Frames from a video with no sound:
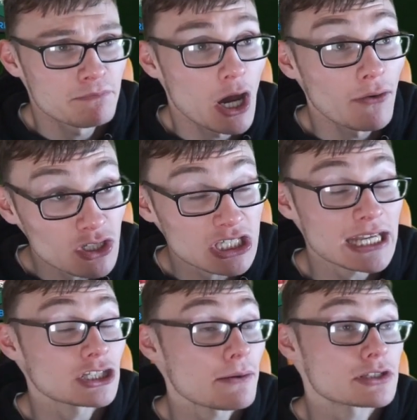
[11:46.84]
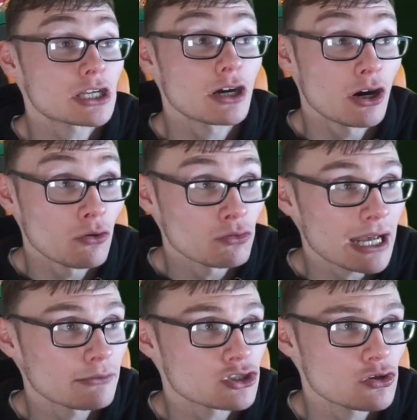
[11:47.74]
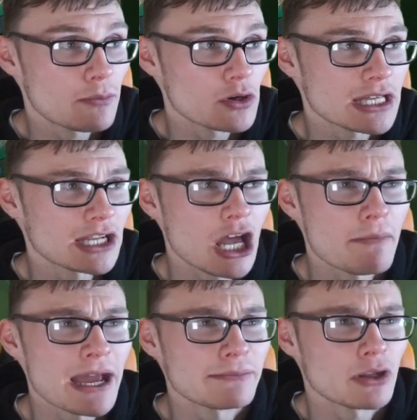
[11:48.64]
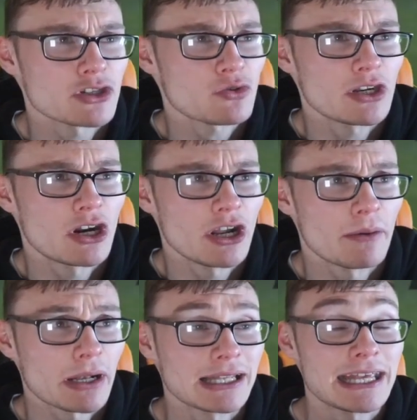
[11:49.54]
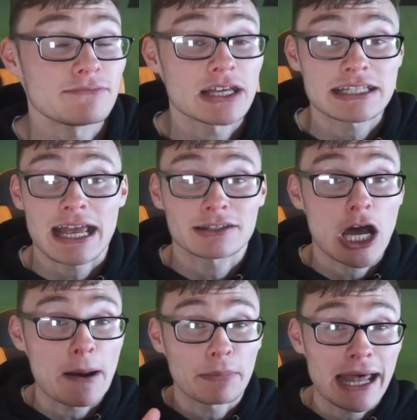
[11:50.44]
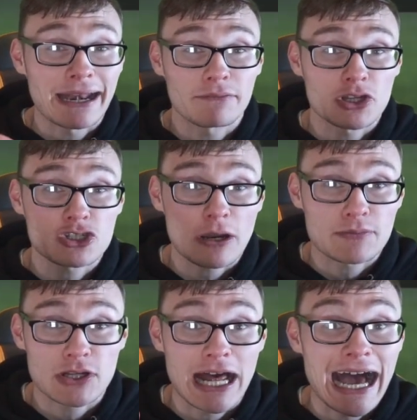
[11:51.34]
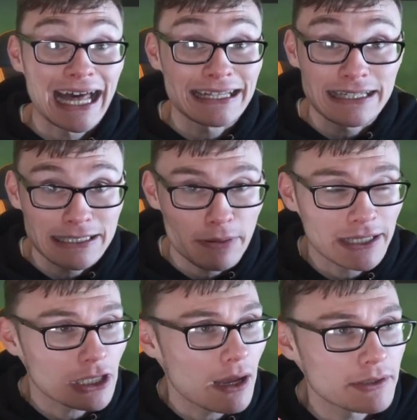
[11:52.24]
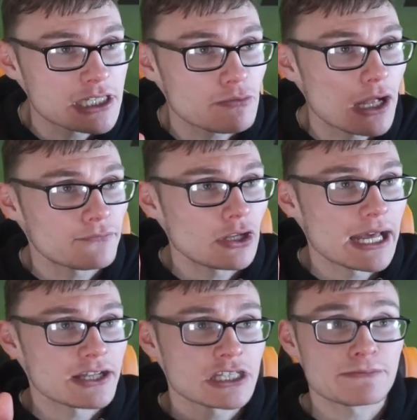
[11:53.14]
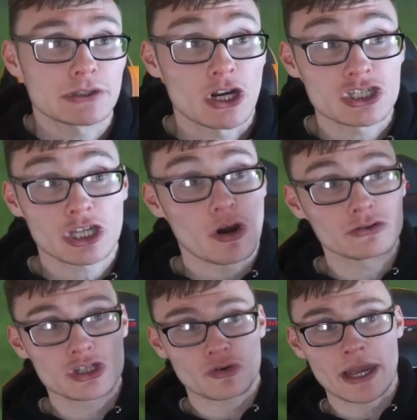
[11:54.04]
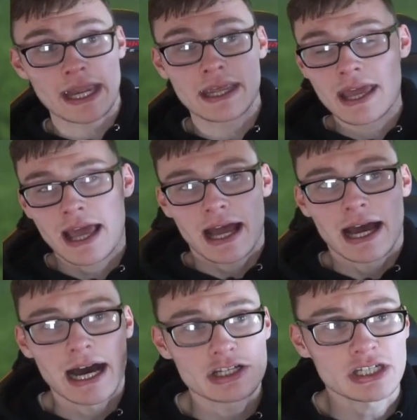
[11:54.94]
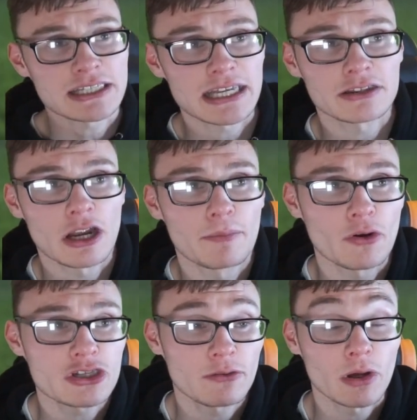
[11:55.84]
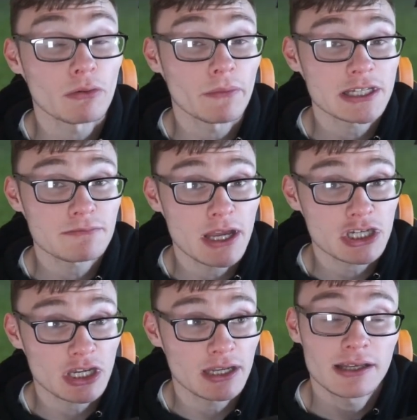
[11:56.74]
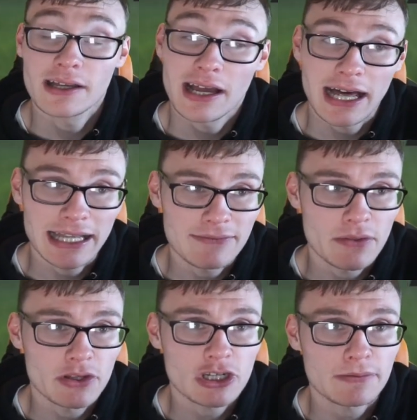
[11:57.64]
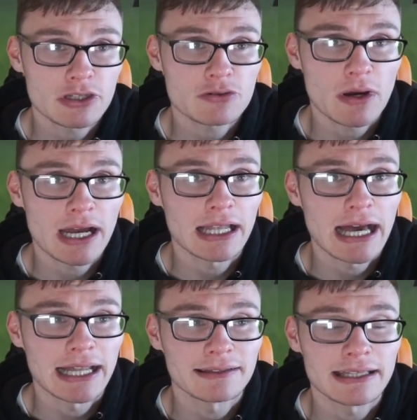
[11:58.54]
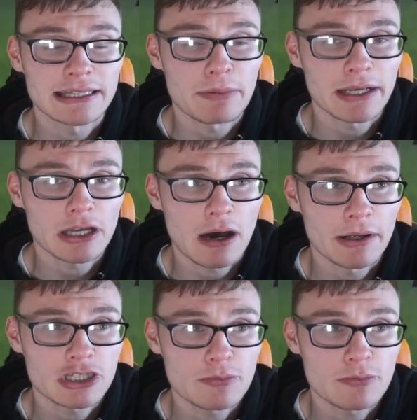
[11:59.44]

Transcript: Obviously, in terms of the code, I will show you boys that now. It might have been on the screen earlier, but I'll leave this top line of the description and in the pinned comments as well for you legends. But there's the code on the screen. As you can see it there, boys. If you want to run this formation, I'll leave it in the description as well and in the pinned comments.